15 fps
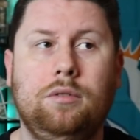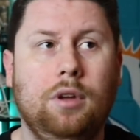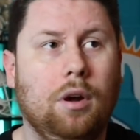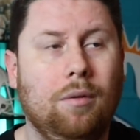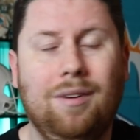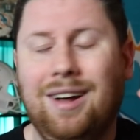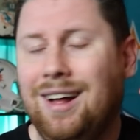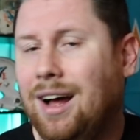You
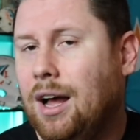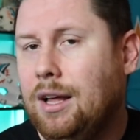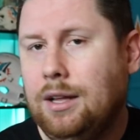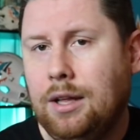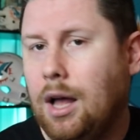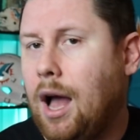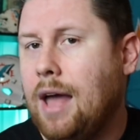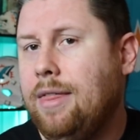know,
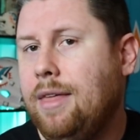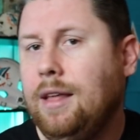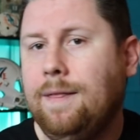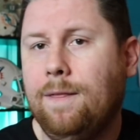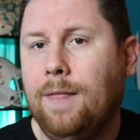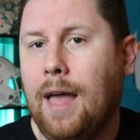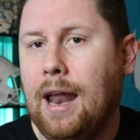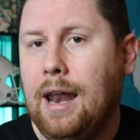I think
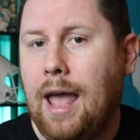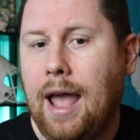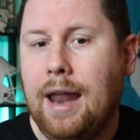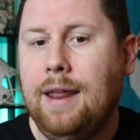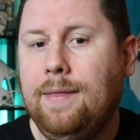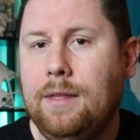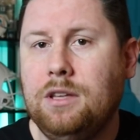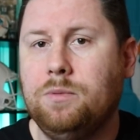that
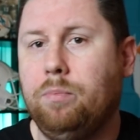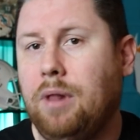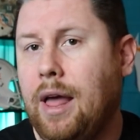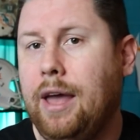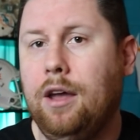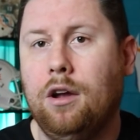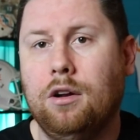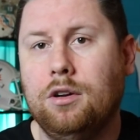adding these
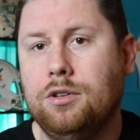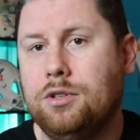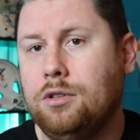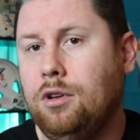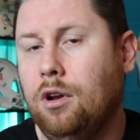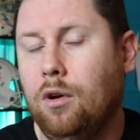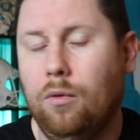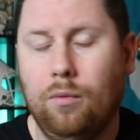players,
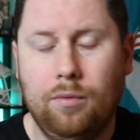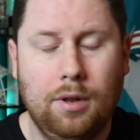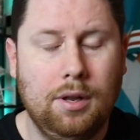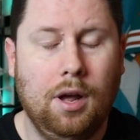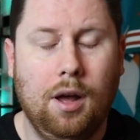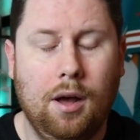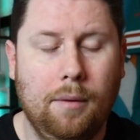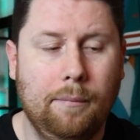you know,
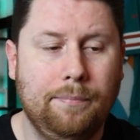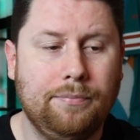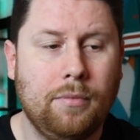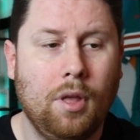um,